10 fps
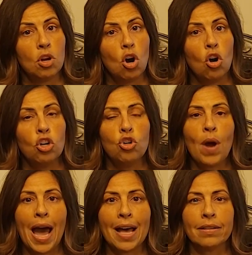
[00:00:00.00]
or you
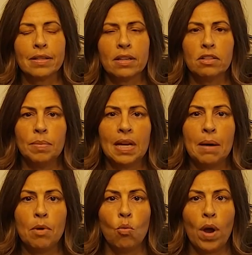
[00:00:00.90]
asked us to
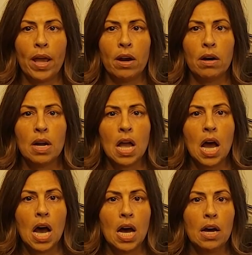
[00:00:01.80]
become aware
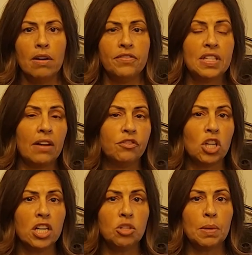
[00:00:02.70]
of
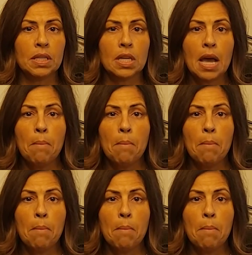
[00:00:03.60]
self-judgment,